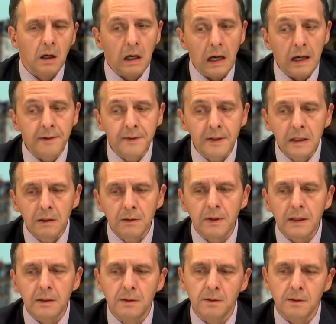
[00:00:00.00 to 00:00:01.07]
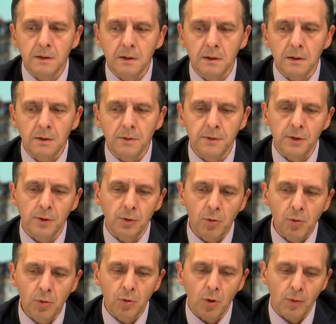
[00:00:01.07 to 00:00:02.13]
I think that the
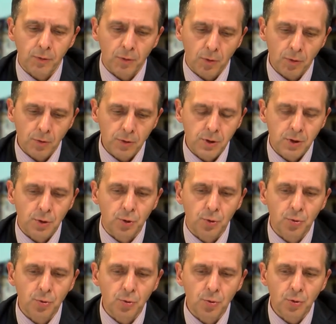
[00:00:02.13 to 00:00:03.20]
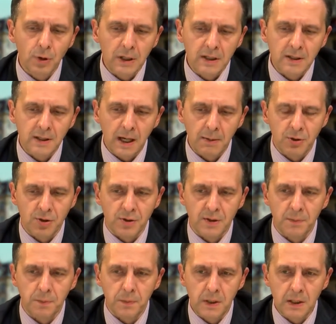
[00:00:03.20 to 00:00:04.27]
role, of course, to establish
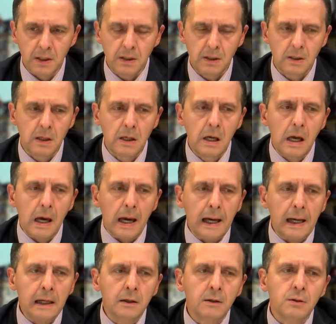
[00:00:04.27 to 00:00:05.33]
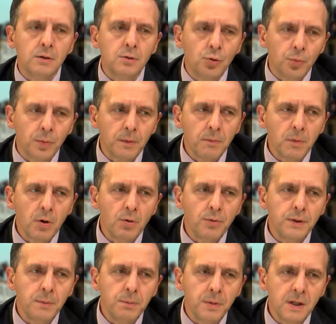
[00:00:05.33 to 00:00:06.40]
the peace and to
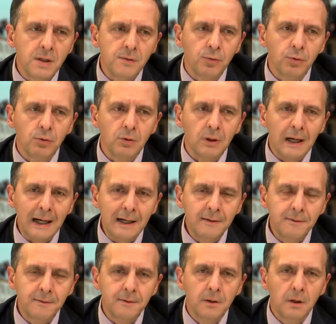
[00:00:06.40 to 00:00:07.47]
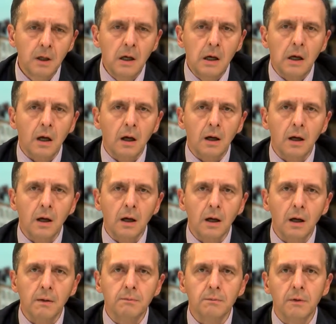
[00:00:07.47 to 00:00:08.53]
promote the peaceful life,
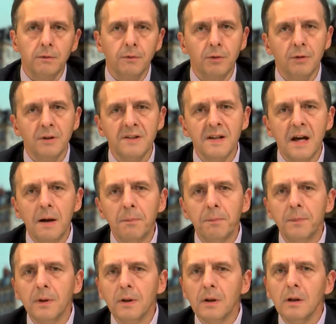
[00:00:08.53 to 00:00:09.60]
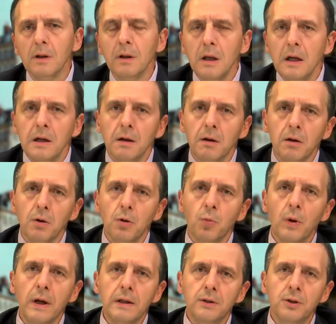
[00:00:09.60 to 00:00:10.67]
for example,
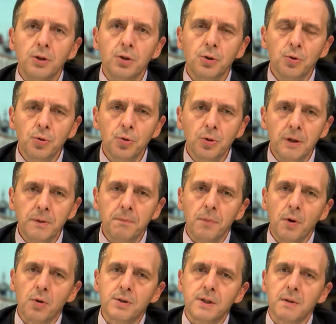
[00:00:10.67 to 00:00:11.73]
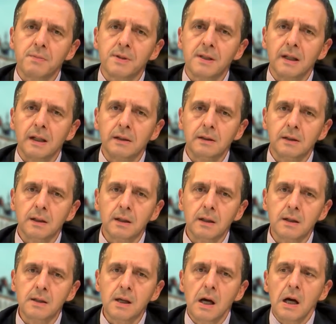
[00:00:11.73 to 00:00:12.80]
when you impose some
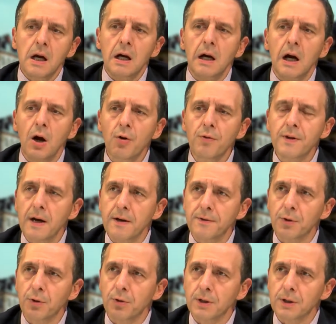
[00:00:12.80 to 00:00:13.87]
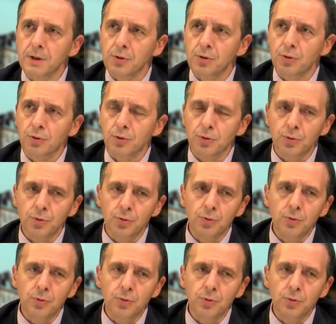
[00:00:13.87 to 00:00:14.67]
standards, how the authorities should do.